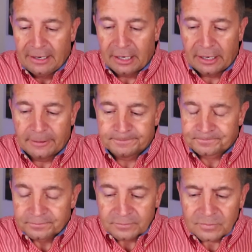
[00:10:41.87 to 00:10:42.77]
Um,
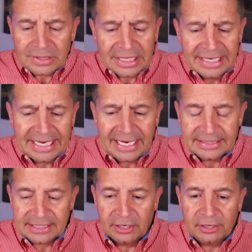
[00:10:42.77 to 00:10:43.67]
I
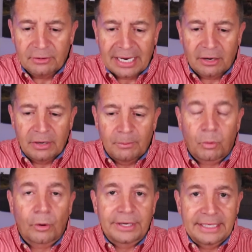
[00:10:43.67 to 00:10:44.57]
can't tell you how
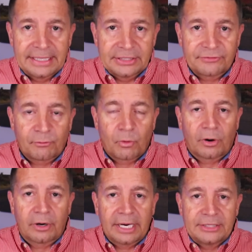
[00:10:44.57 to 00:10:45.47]
important it is
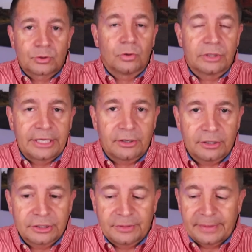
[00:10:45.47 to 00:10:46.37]
for a school
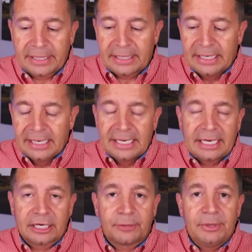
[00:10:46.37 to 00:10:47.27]
leader to be
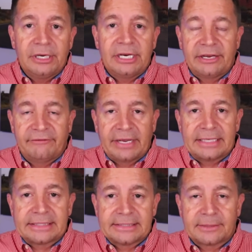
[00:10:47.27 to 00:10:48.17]
at a community
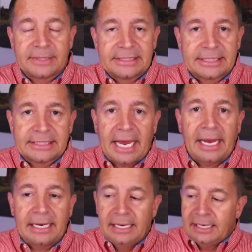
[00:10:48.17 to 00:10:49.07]
event and somebody says,
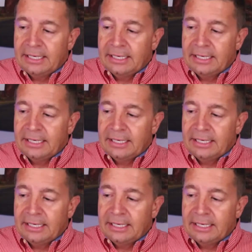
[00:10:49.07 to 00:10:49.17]
Hey,